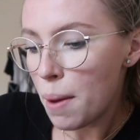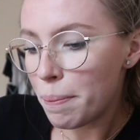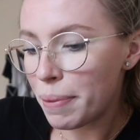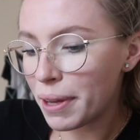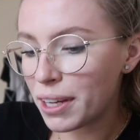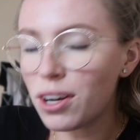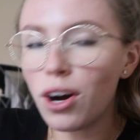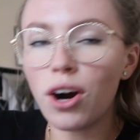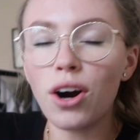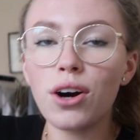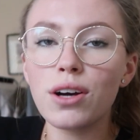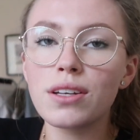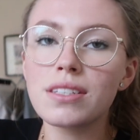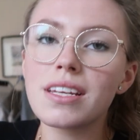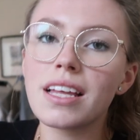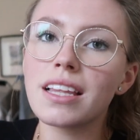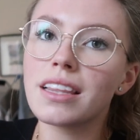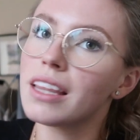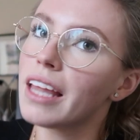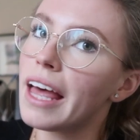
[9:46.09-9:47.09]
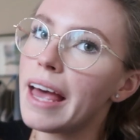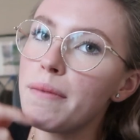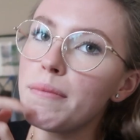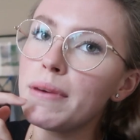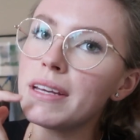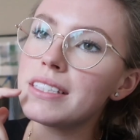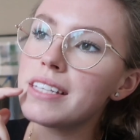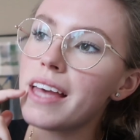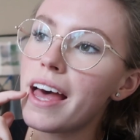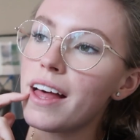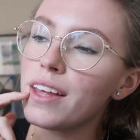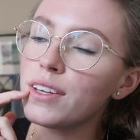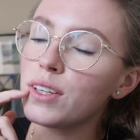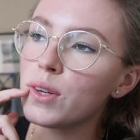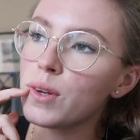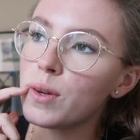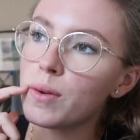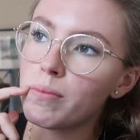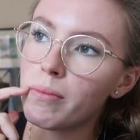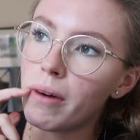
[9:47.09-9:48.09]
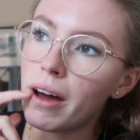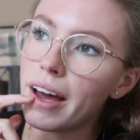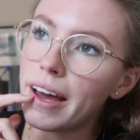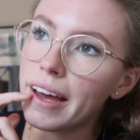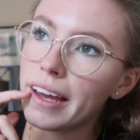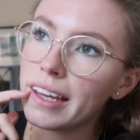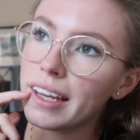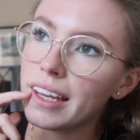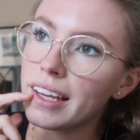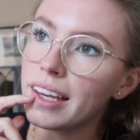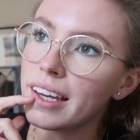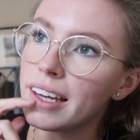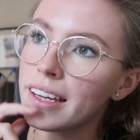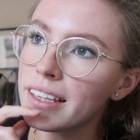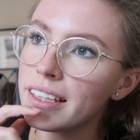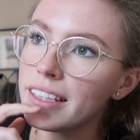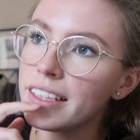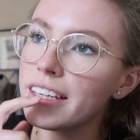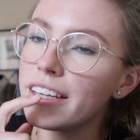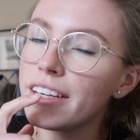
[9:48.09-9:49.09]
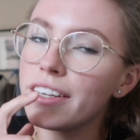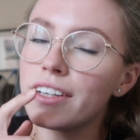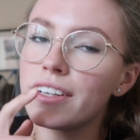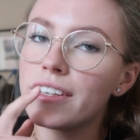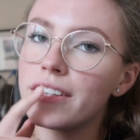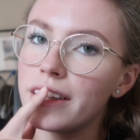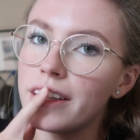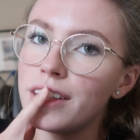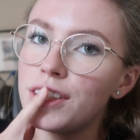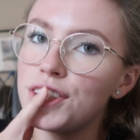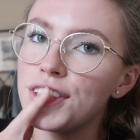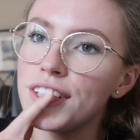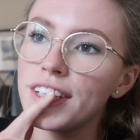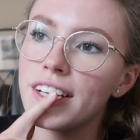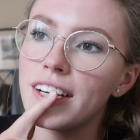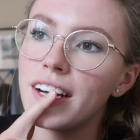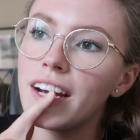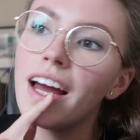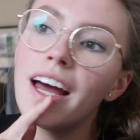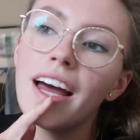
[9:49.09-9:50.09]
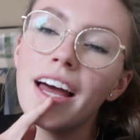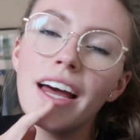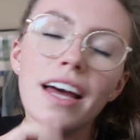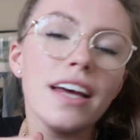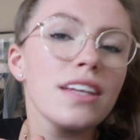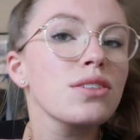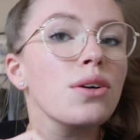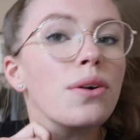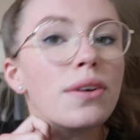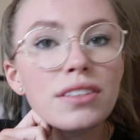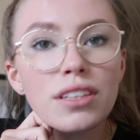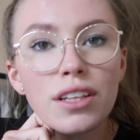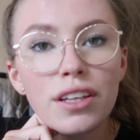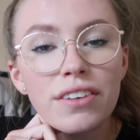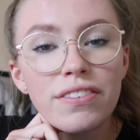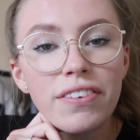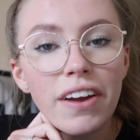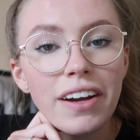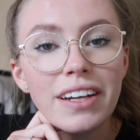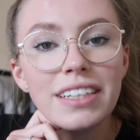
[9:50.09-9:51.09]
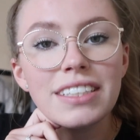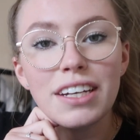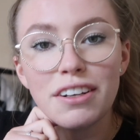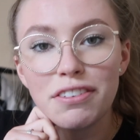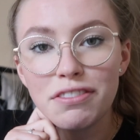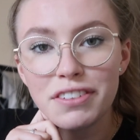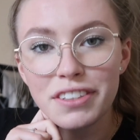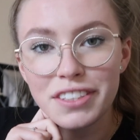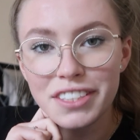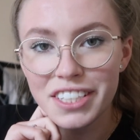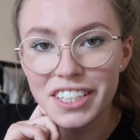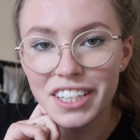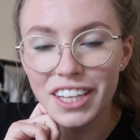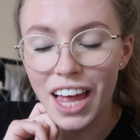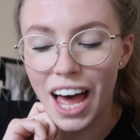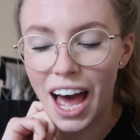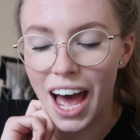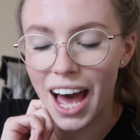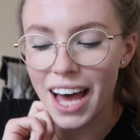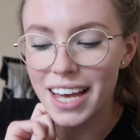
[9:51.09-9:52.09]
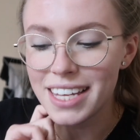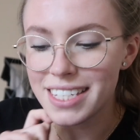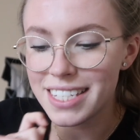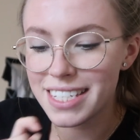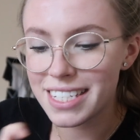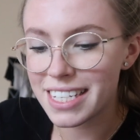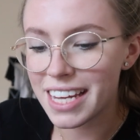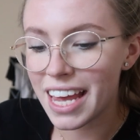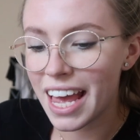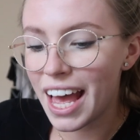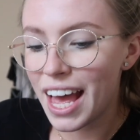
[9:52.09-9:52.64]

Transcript: because let me tell you, my year this year is going to look very different to last.